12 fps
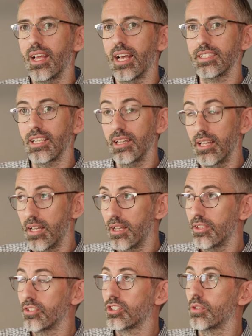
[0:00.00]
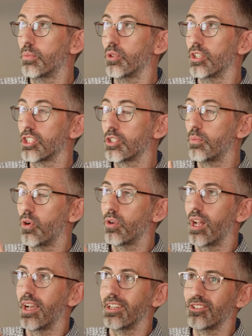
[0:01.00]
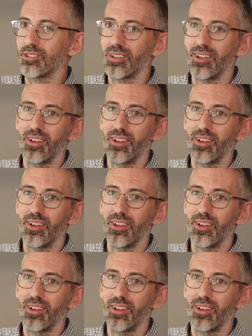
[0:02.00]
as it learns to put the spotlight